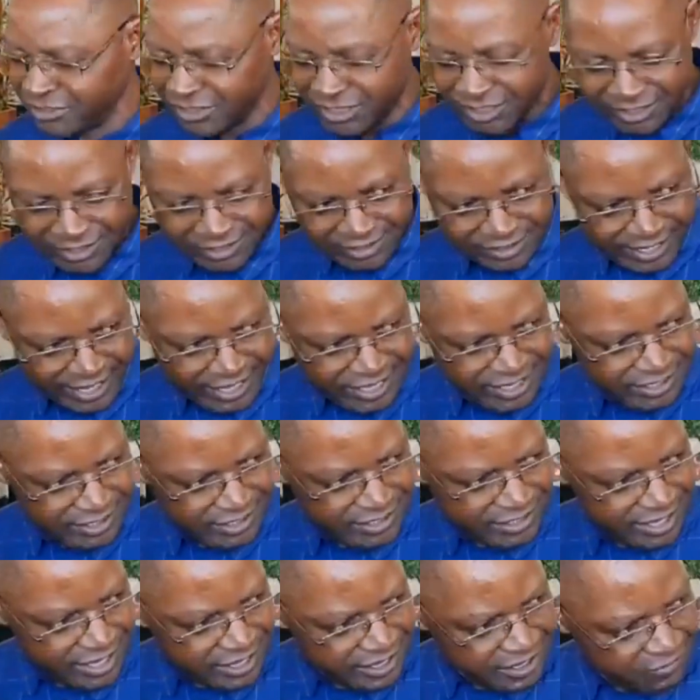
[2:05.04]
is
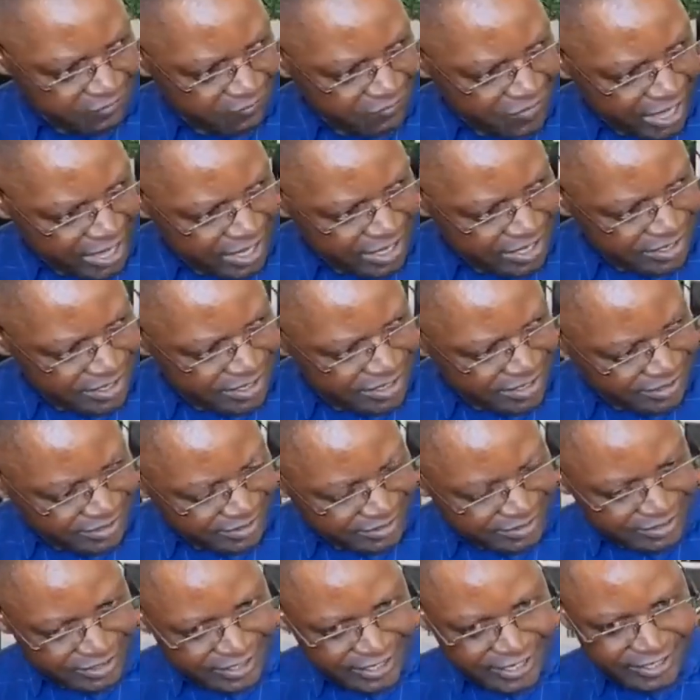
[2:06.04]
identified,
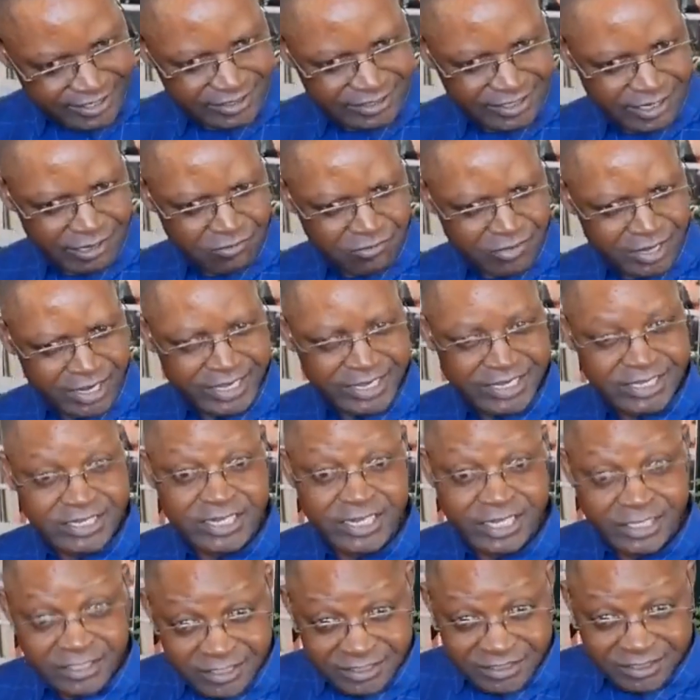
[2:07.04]
it has our
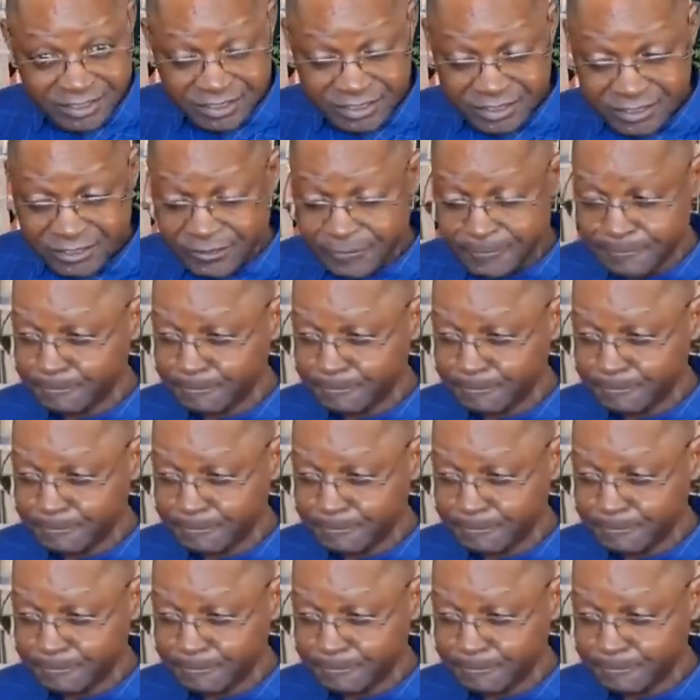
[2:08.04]
identity,